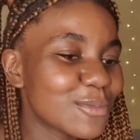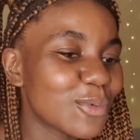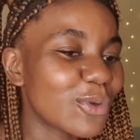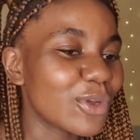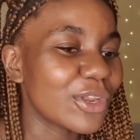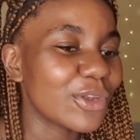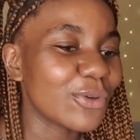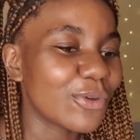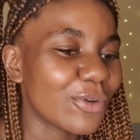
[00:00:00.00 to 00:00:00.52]

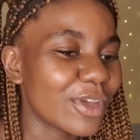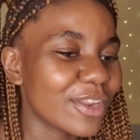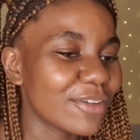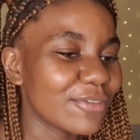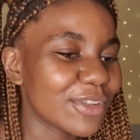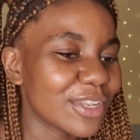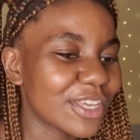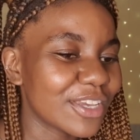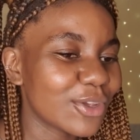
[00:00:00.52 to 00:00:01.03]
point or
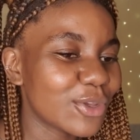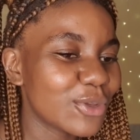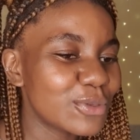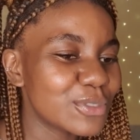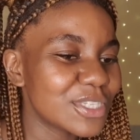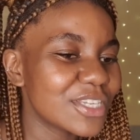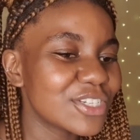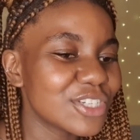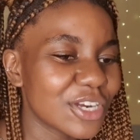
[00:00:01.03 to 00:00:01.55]
whatever, like
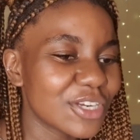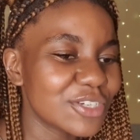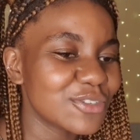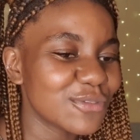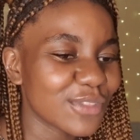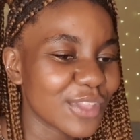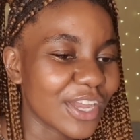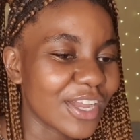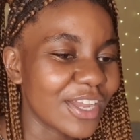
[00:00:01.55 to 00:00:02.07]
who's in charge
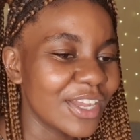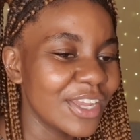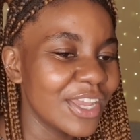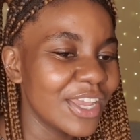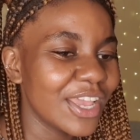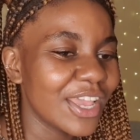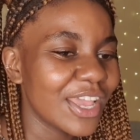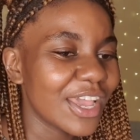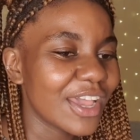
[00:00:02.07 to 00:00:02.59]
of that?
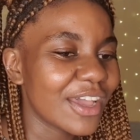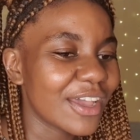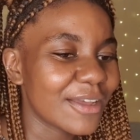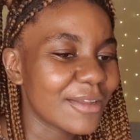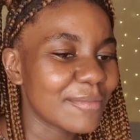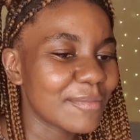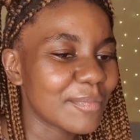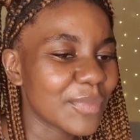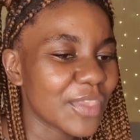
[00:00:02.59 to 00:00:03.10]

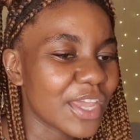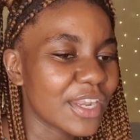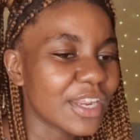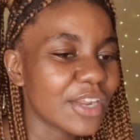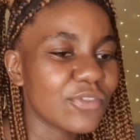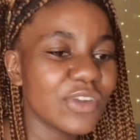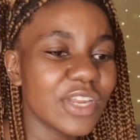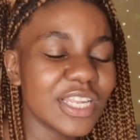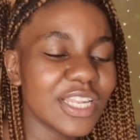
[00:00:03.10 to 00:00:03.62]
Um, and I
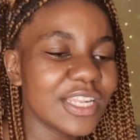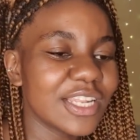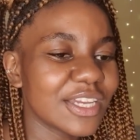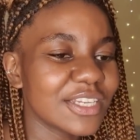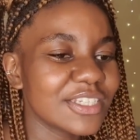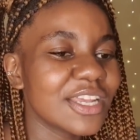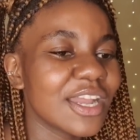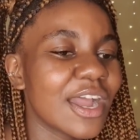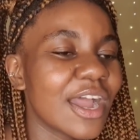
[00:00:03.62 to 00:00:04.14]
really
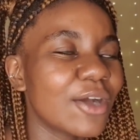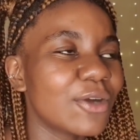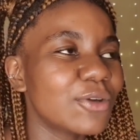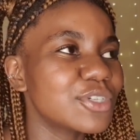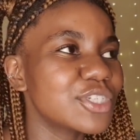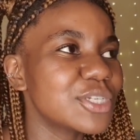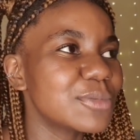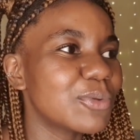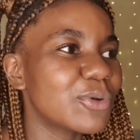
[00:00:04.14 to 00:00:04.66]
liked how
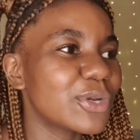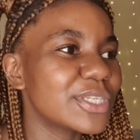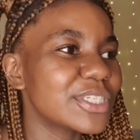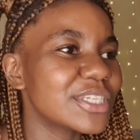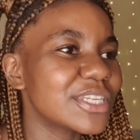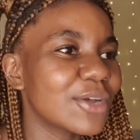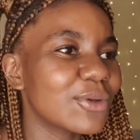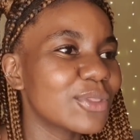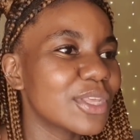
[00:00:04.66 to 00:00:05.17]
she
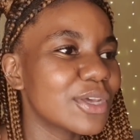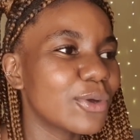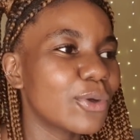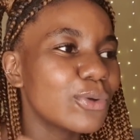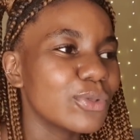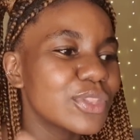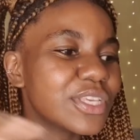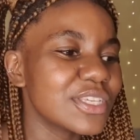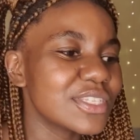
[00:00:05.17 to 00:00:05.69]
pointed out that
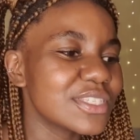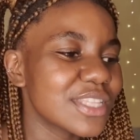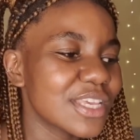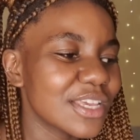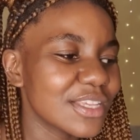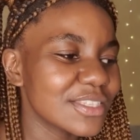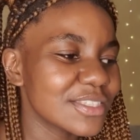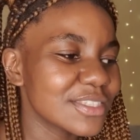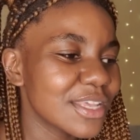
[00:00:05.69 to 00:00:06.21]
all these
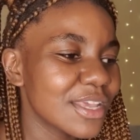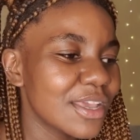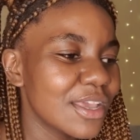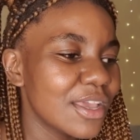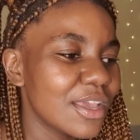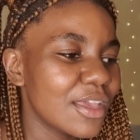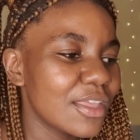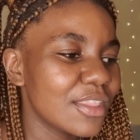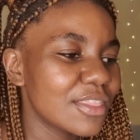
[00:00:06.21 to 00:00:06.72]
things
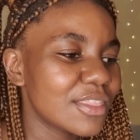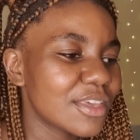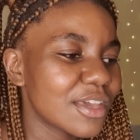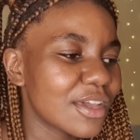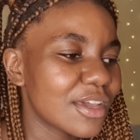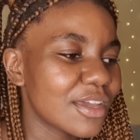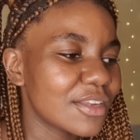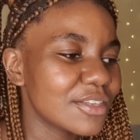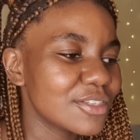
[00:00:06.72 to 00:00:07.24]

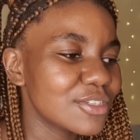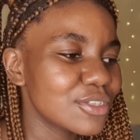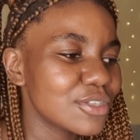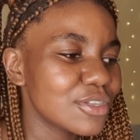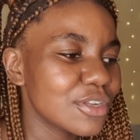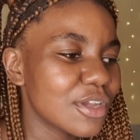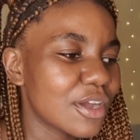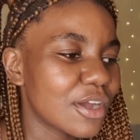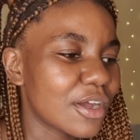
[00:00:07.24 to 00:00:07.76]
that
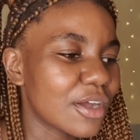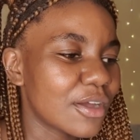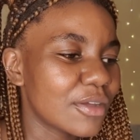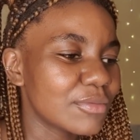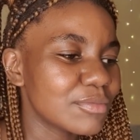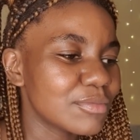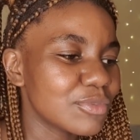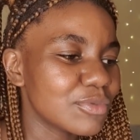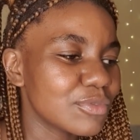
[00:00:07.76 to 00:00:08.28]

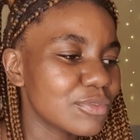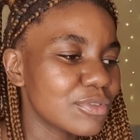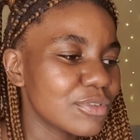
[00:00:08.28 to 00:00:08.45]
um,